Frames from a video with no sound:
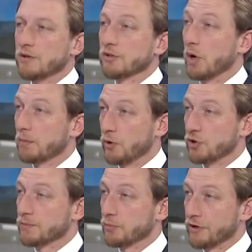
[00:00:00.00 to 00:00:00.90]
So Mike
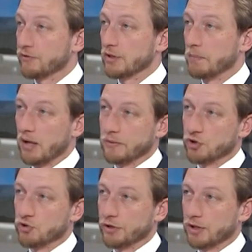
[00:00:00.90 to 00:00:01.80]
Burgess briefed the
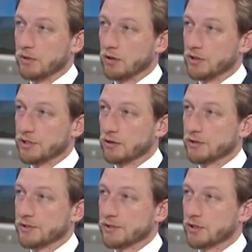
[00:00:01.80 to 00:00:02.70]
Parliamentary Joint Committee on
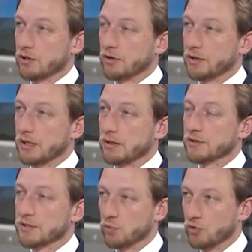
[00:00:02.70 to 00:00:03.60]
Intelligence and Security
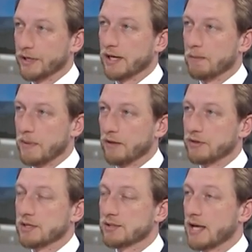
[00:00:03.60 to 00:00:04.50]
this morning about
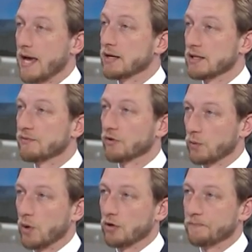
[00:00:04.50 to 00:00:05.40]
this, and it is very
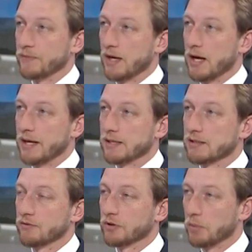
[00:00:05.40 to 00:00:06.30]
welcome.
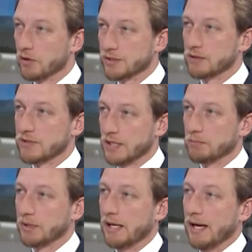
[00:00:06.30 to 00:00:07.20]
It's a very positive
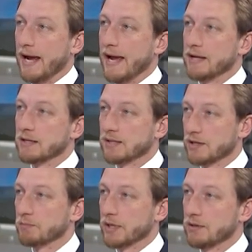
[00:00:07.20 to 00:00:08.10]
step, and it
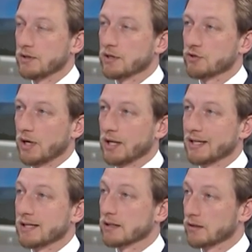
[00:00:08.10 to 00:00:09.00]
does mean that Australia
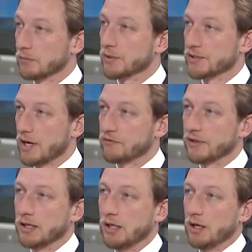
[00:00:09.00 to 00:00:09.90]
is a little bit
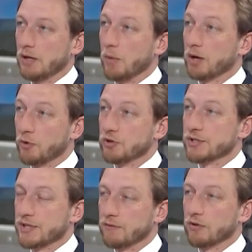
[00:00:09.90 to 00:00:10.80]
safer. Mike
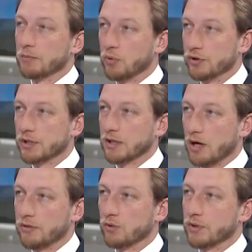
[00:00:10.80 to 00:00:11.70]
Burgess said very pointedly,
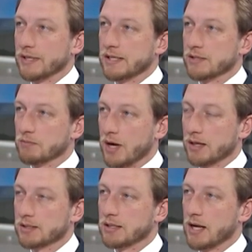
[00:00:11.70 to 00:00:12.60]
I thought, in his
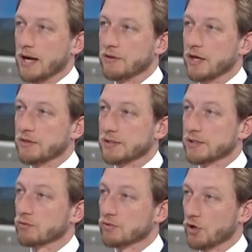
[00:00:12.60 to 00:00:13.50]
remarks today, that this
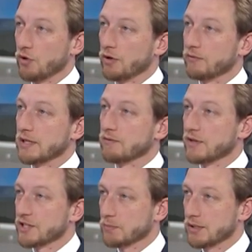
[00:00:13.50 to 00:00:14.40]
is a result of the
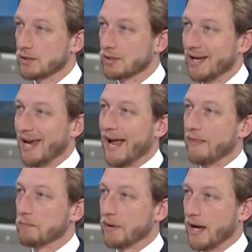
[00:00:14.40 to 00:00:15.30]
investments
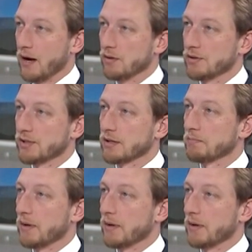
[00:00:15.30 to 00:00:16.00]
and the powers that the